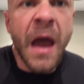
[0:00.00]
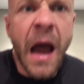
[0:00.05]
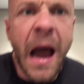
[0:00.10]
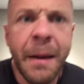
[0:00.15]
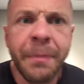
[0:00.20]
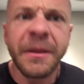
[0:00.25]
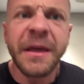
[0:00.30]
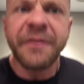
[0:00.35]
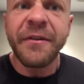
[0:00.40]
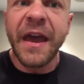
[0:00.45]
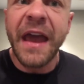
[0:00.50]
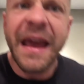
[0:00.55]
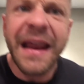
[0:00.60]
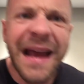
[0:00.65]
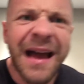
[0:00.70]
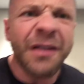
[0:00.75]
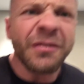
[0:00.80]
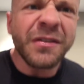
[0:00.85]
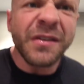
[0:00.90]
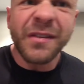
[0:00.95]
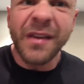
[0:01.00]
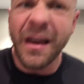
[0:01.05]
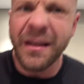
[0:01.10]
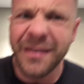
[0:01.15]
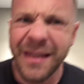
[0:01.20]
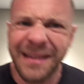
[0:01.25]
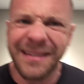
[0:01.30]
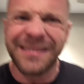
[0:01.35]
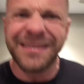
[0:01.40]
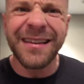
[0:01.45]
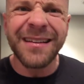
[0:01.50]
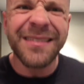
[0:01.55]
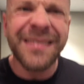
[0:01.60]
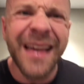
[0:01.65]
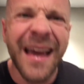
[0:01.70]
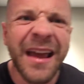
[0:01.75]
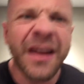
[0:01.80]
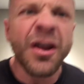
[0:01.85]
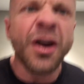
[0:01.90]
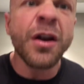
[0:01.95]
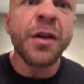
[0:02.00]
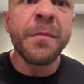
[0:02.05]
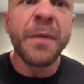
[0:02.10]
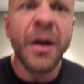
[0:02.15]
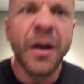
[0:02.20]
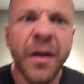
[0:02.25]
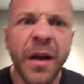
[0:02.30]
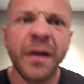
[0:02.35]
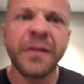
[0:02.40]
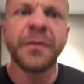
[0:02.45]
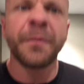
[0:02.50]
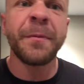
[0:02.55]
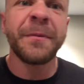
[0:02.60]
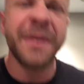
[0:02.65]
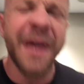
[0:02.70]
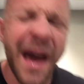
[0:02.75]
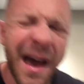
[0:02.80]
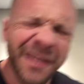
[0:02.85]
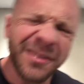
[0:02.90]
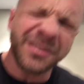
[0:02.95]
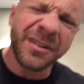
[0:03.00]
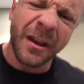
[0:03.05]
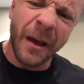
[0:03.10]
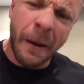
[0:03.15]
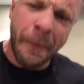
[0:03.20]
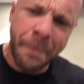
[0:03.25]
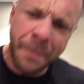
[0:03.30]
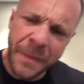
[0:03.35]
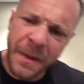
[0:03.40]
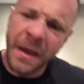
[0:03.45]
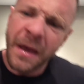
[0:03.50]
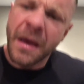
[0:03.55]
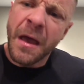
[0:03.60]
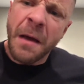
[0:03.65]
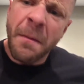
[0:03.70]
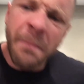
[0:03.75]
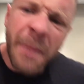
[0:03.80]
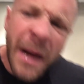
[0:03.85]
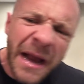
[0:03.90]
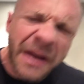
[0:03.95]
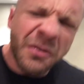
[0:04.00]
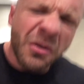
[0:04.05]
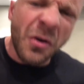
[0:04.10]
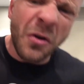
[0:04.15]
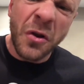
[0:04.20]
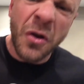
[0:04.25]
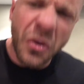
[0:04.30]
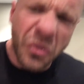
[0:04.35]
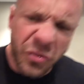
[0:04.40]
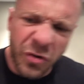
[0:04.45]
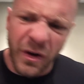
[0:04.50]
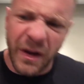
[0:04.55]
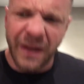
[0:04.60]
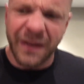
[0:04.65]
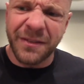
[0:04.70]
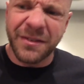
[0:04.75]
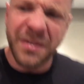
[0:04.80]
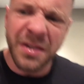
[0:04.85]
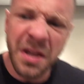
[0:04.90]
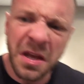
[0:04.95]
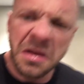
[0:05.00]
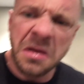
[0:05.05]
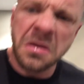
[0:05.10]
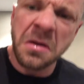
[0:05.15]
I believe eight ounces has like six to eight hundred milligrams of potassium, micronutrients.